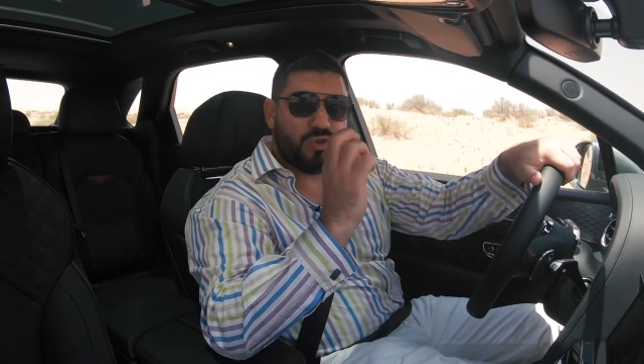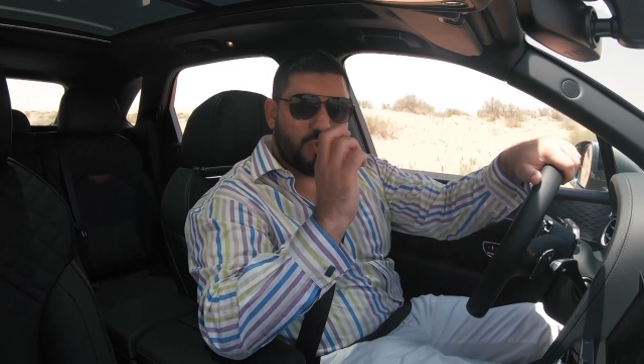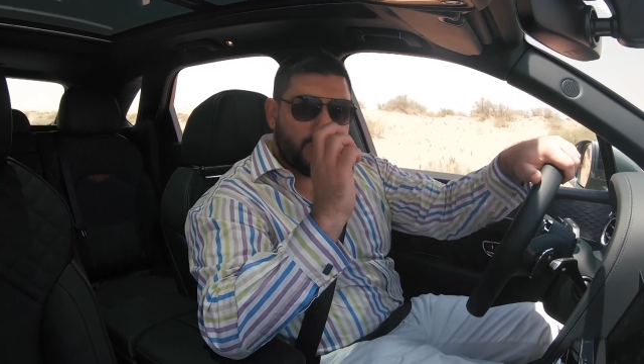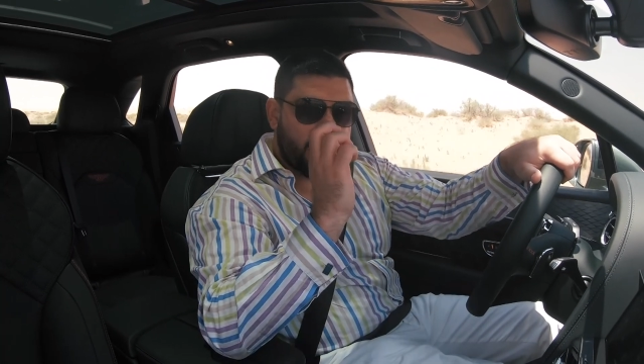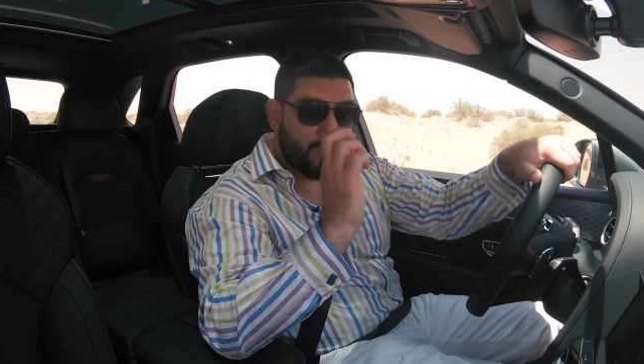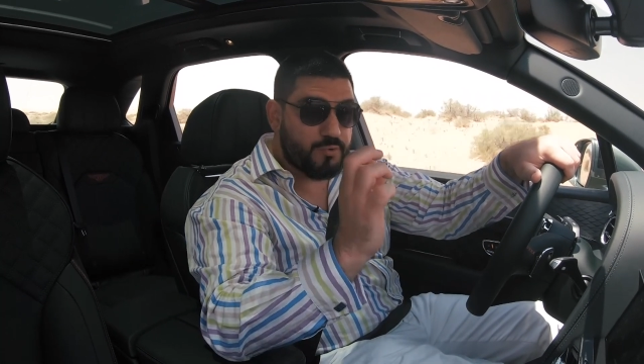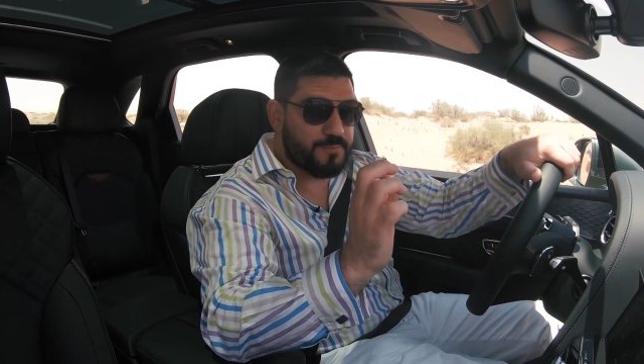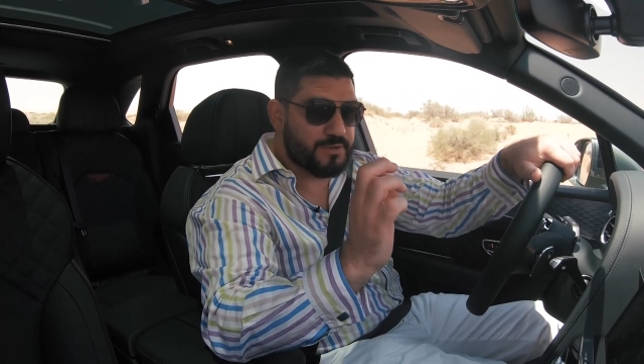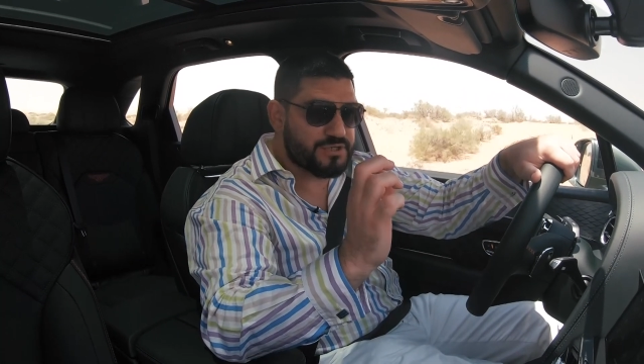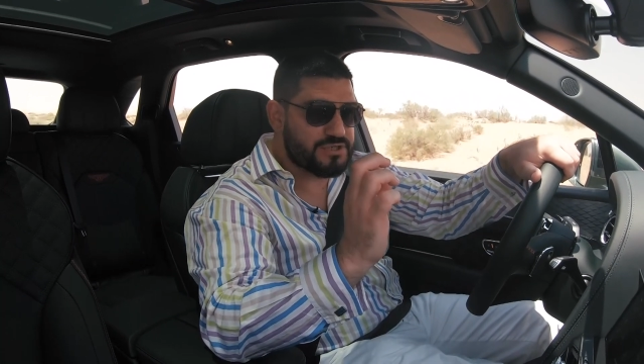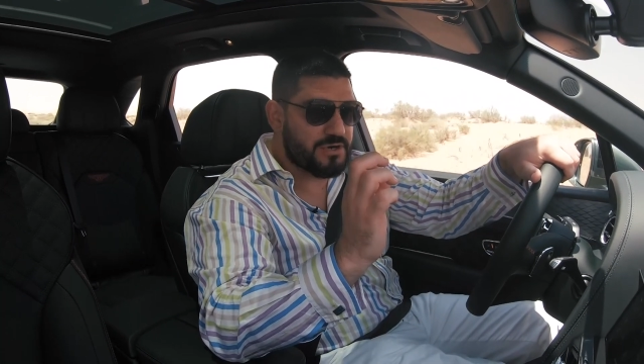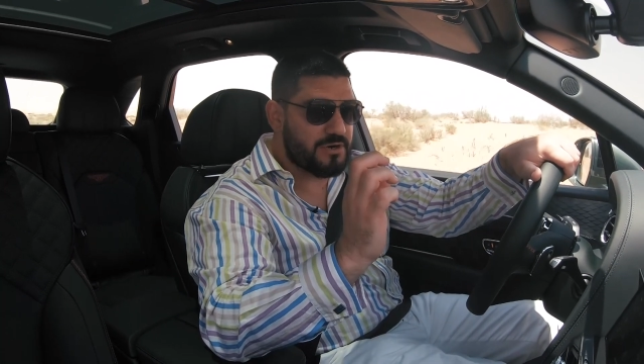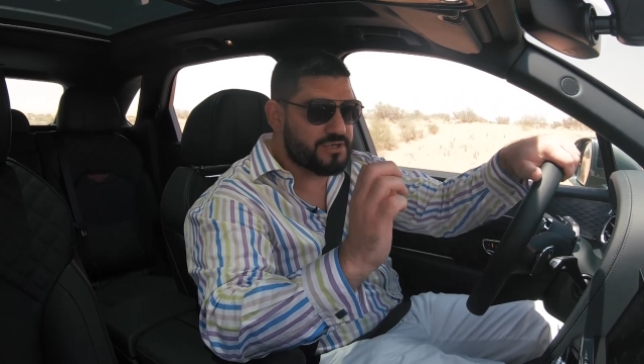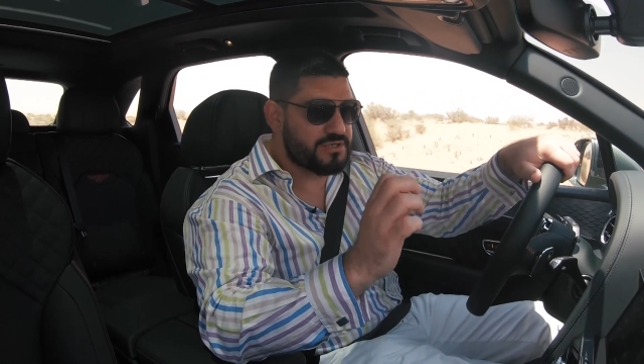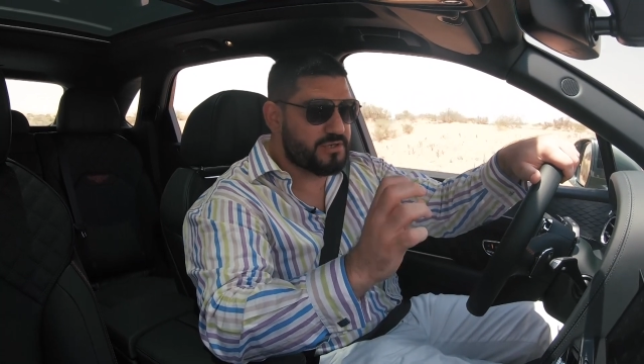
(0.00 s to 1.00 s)

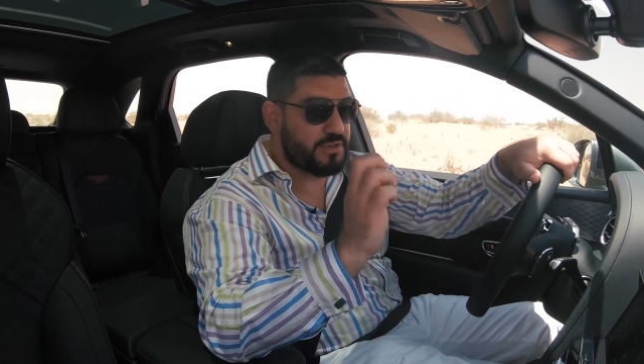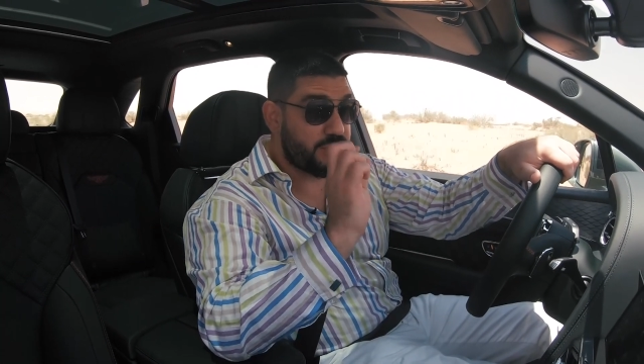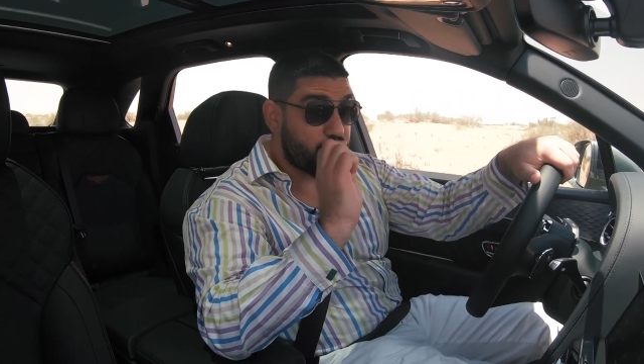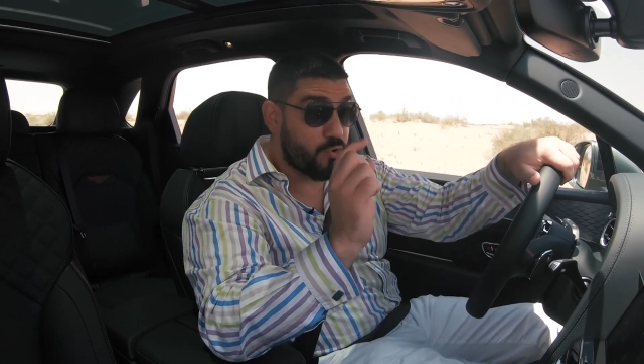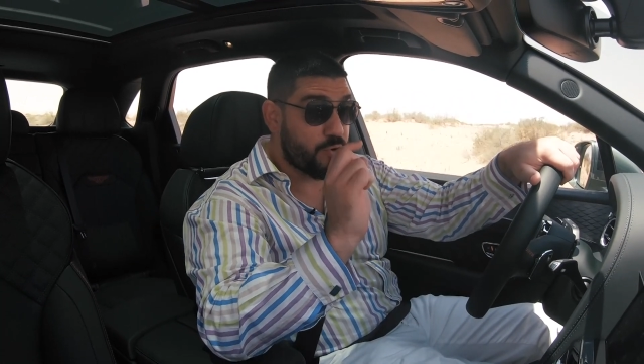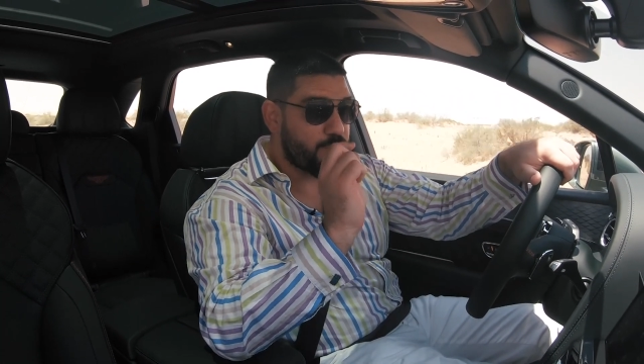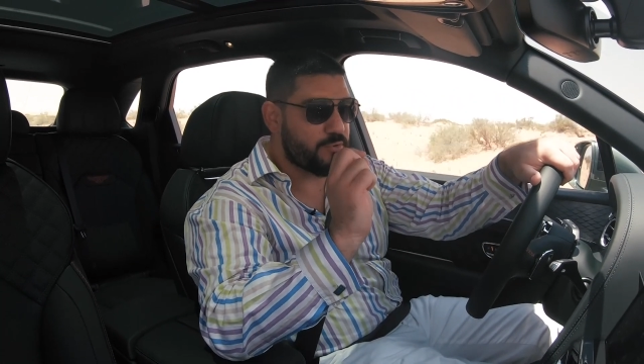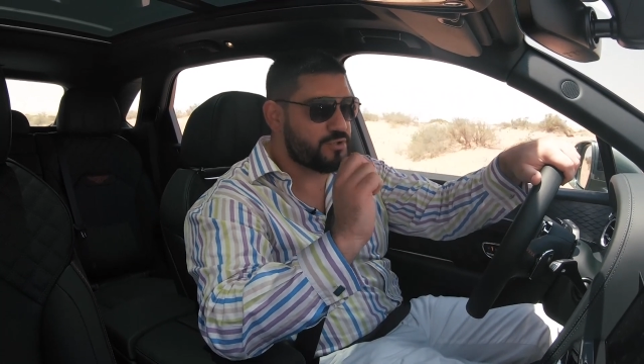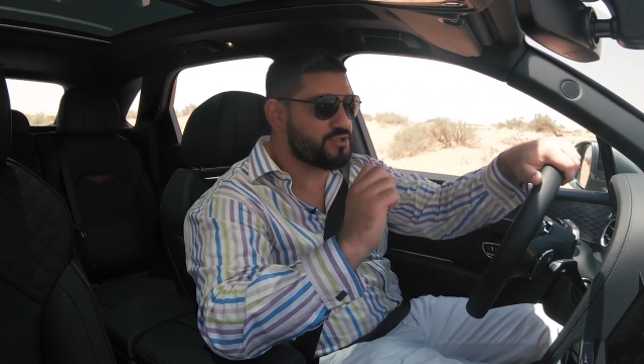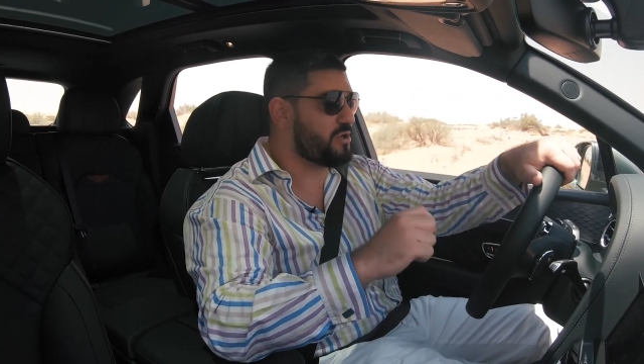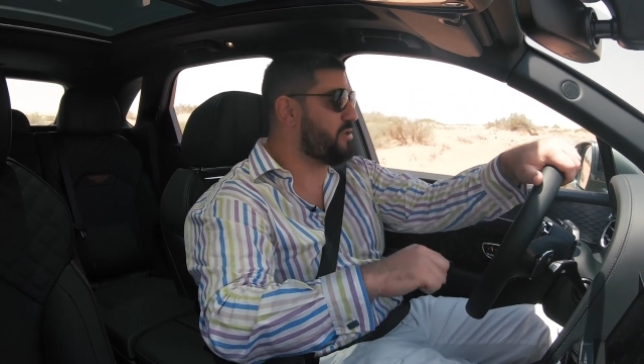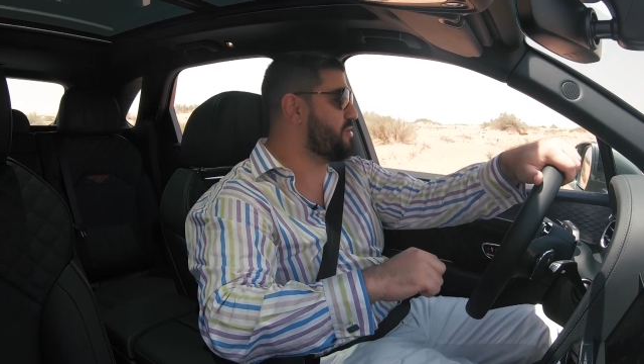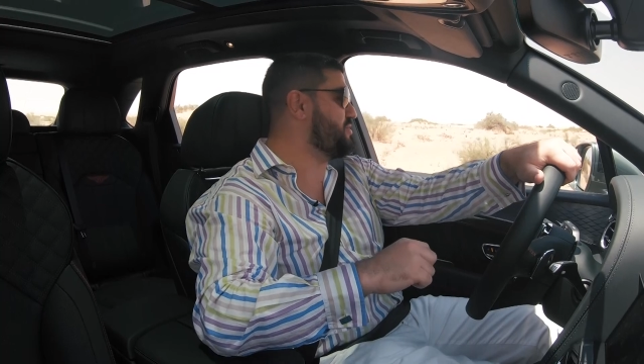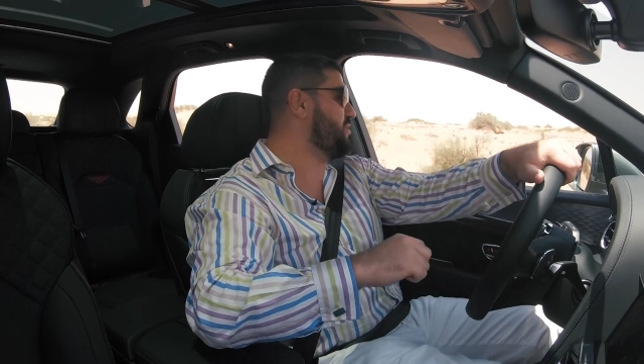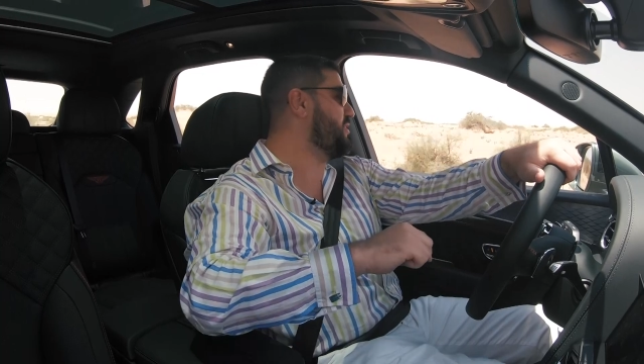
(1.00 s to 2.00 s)
superchargers,
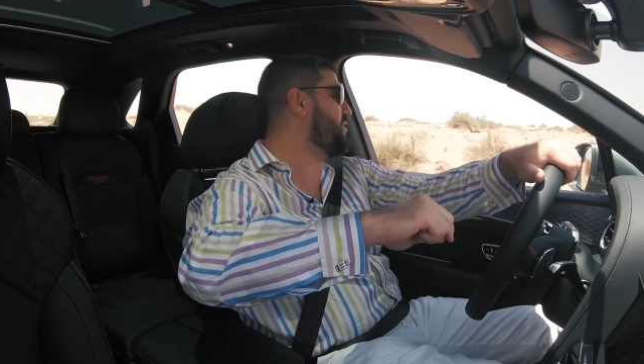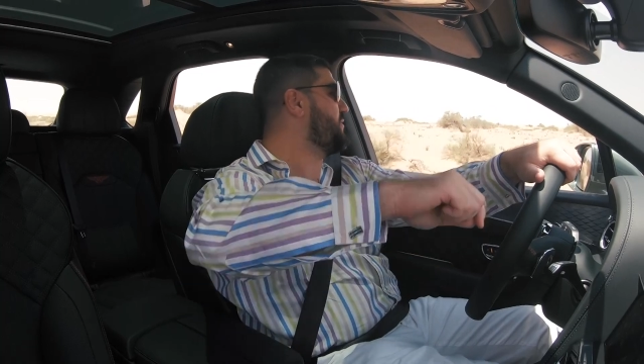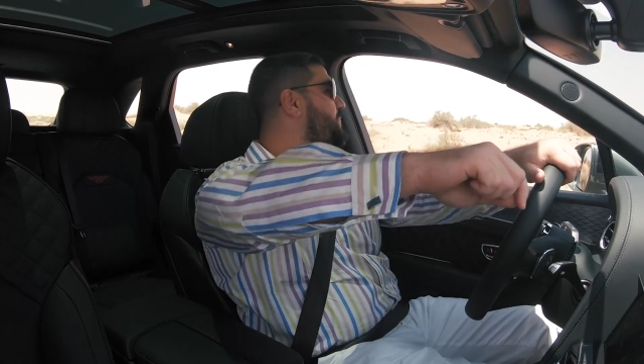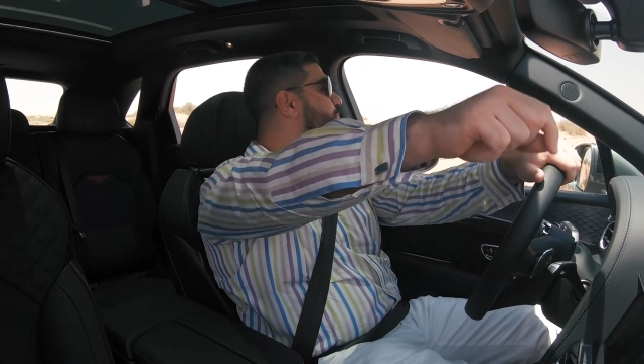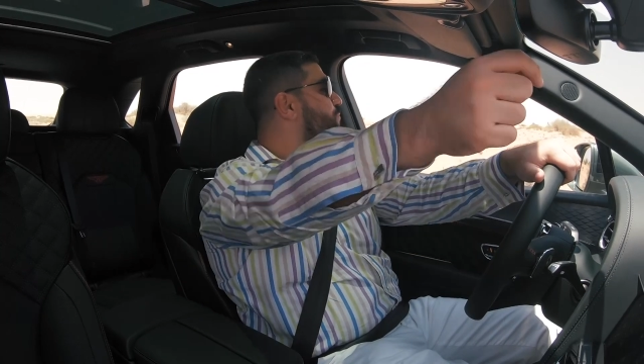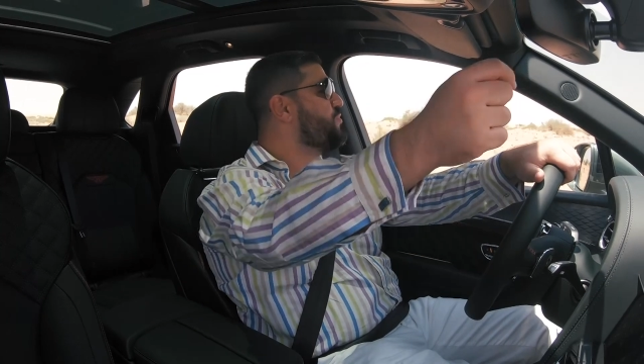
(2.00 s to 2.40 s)
turbochargers,